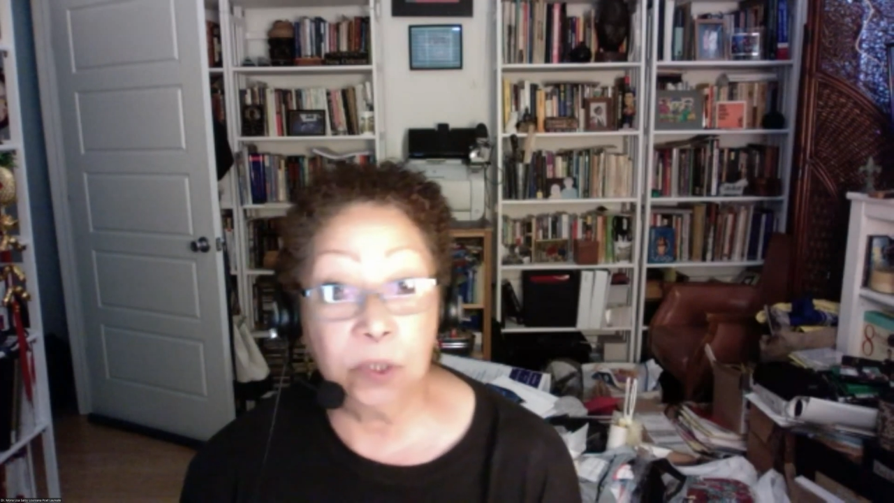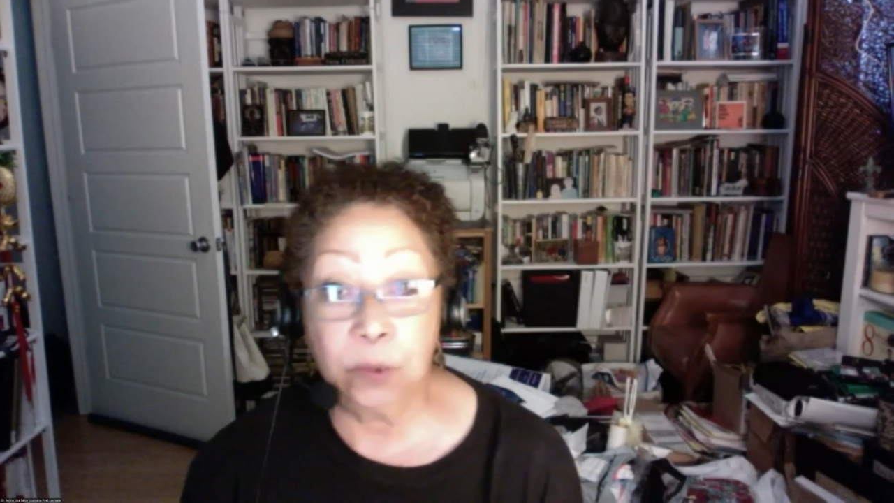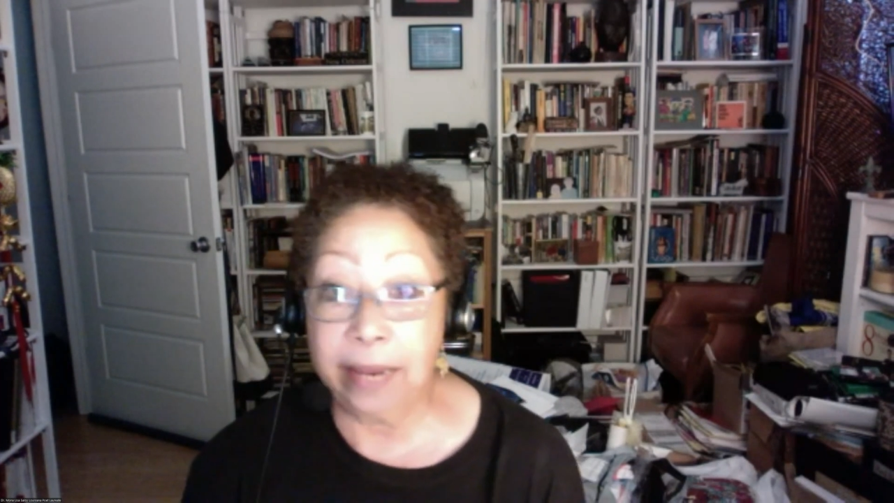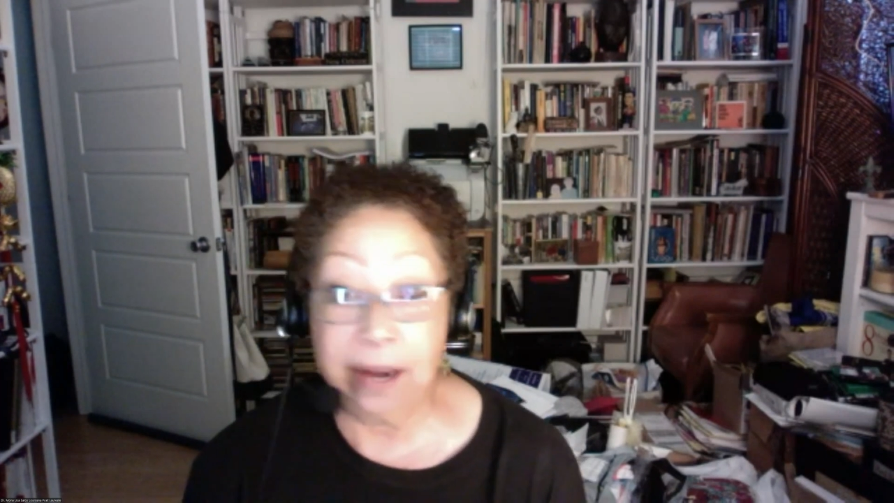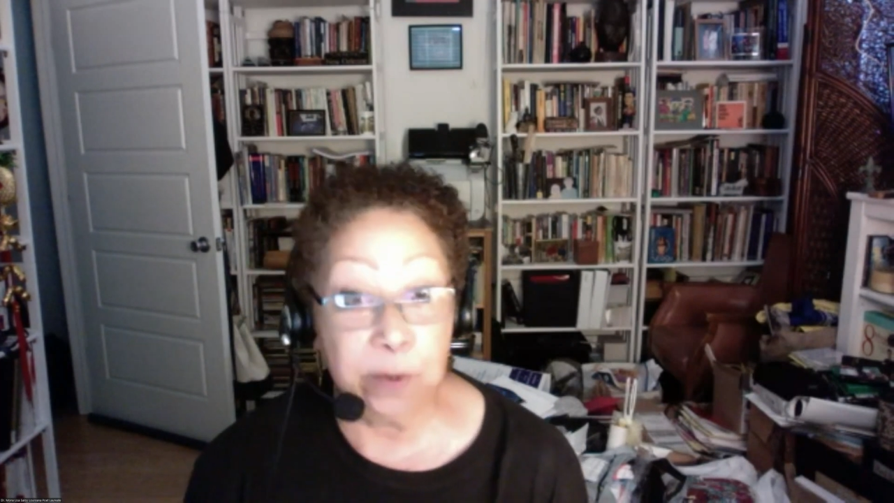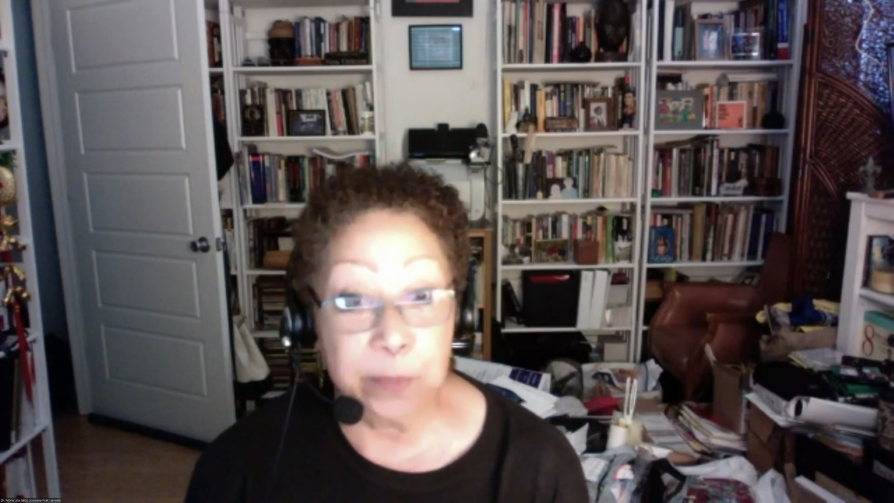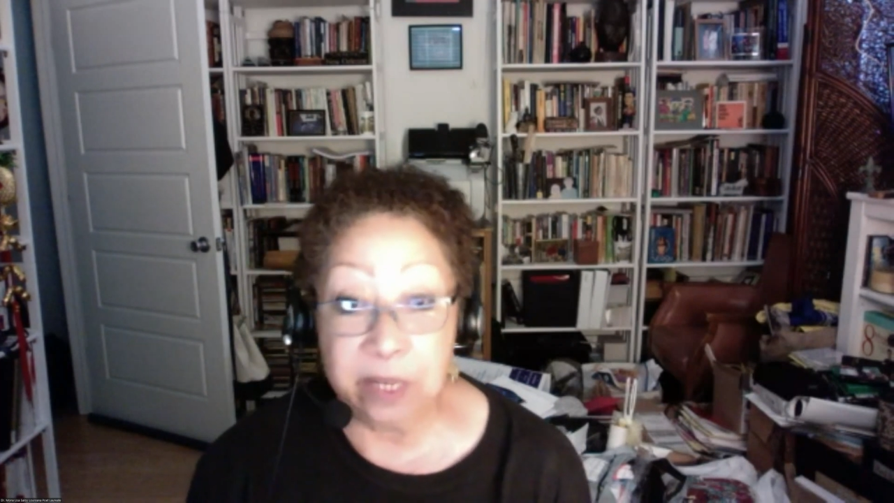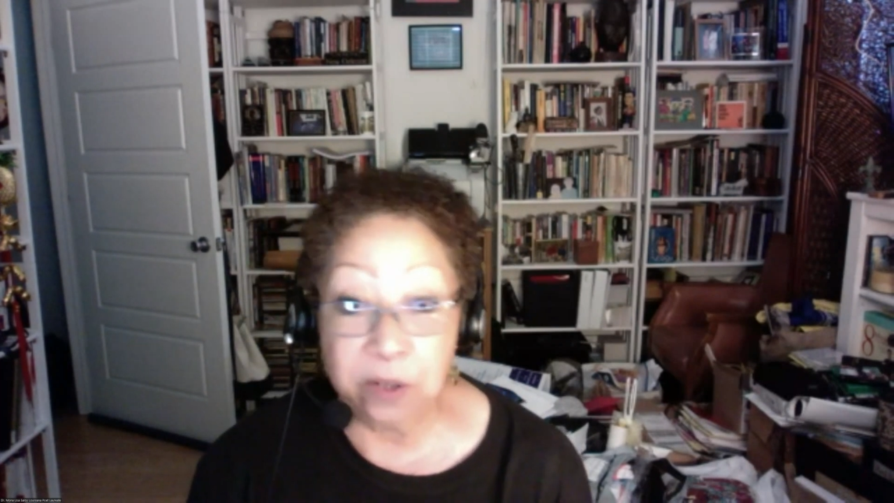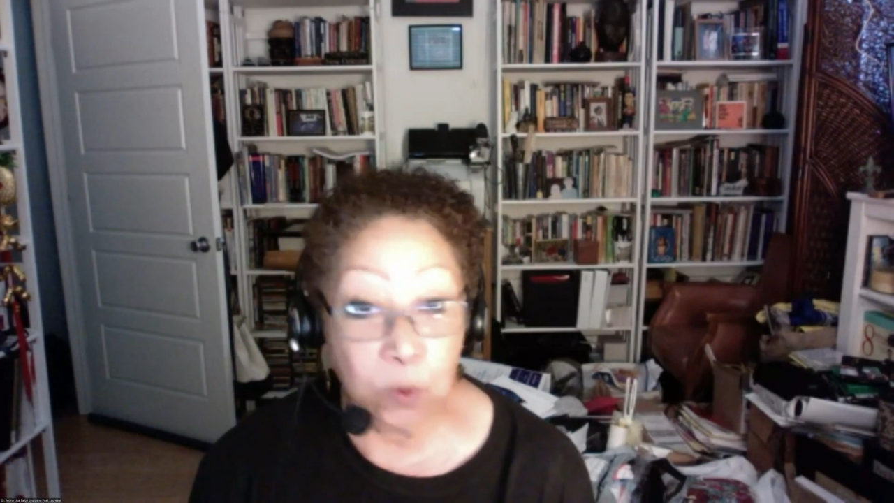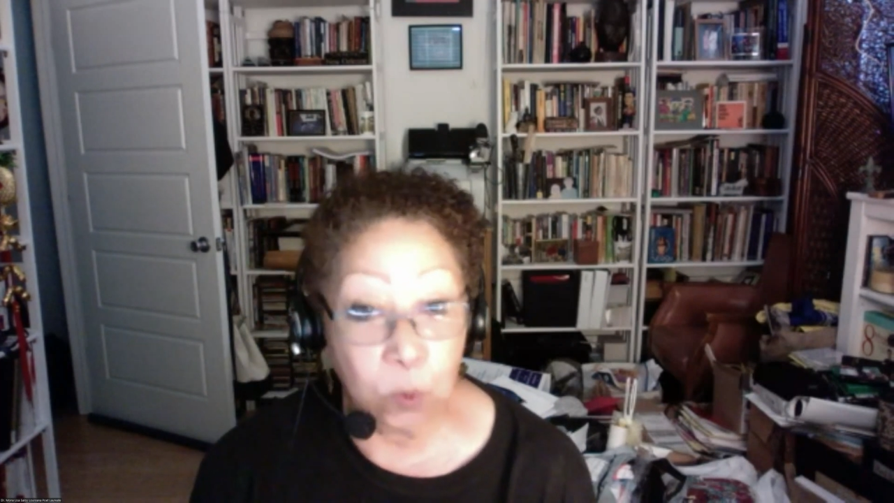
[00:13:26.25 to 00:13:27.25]

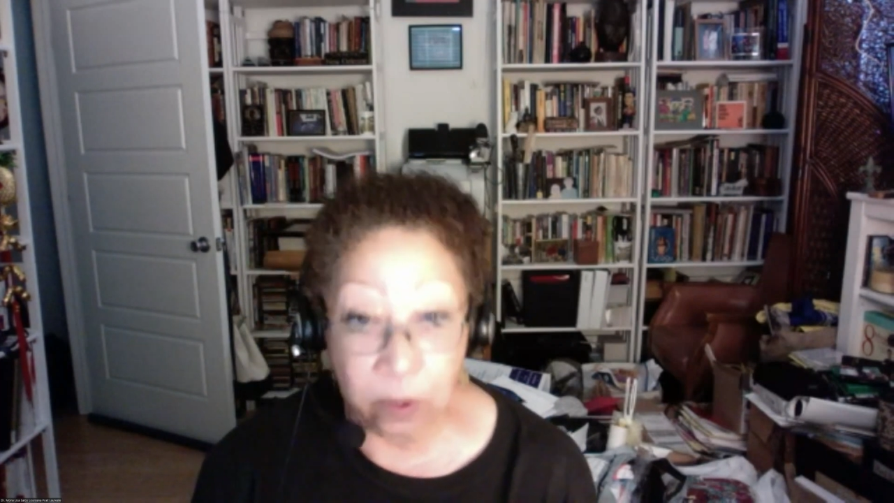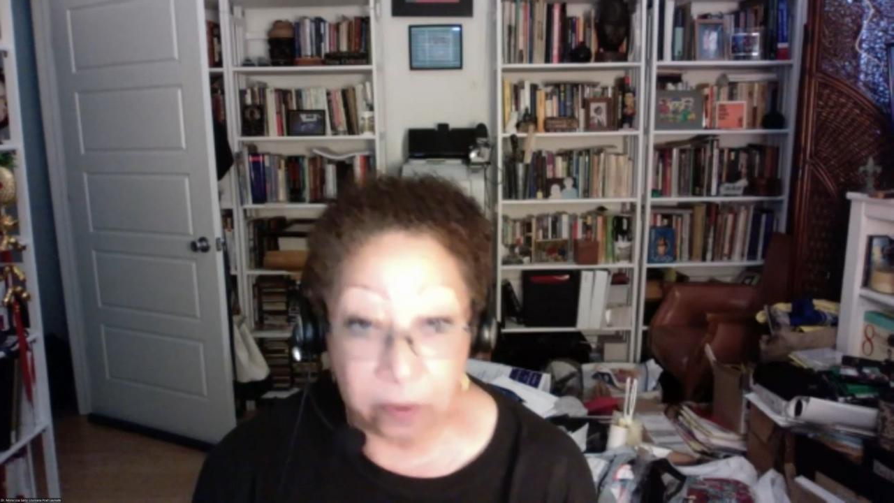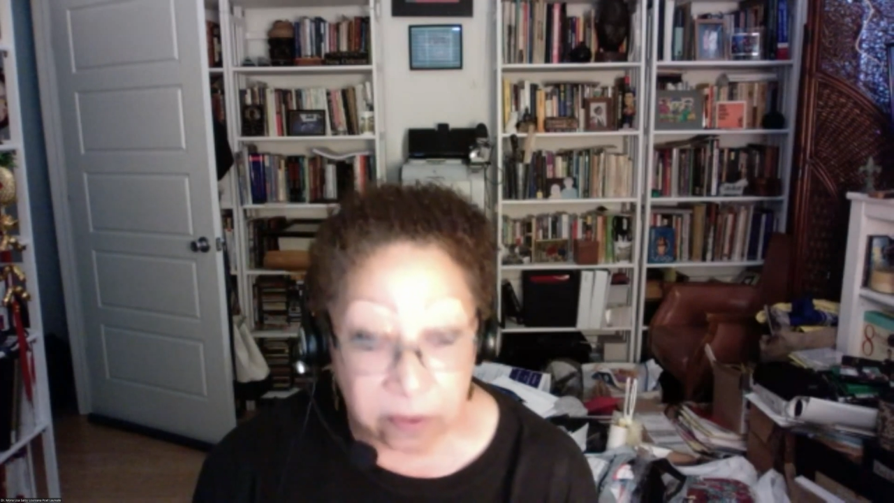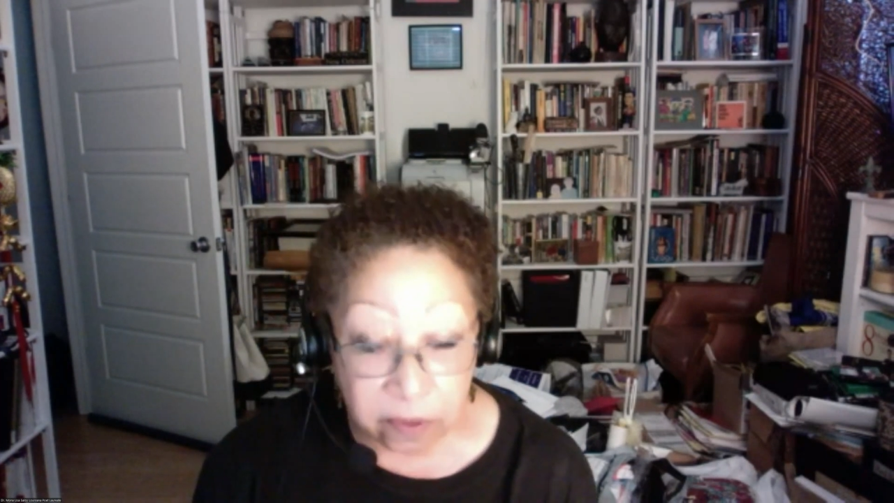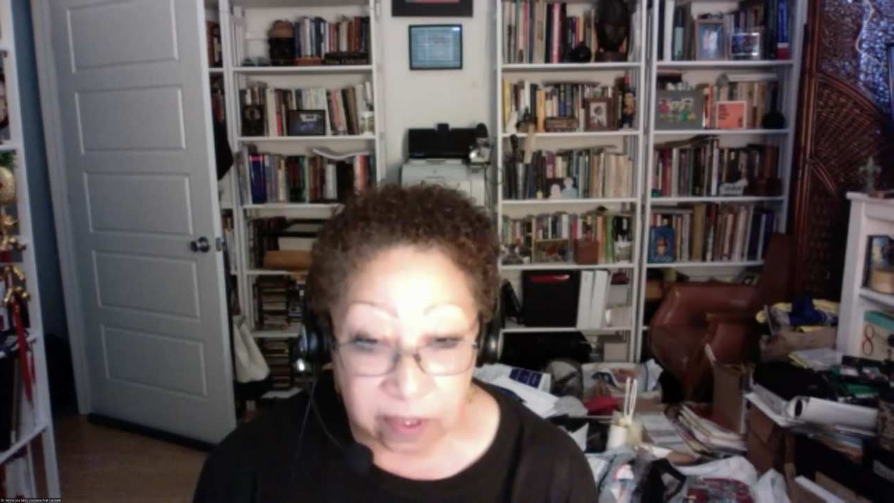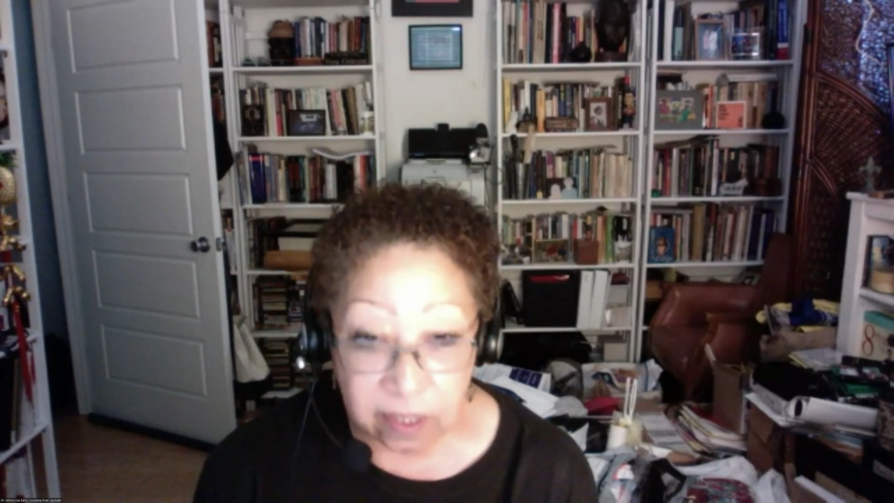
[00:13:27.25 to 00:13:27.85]
Caribbean North.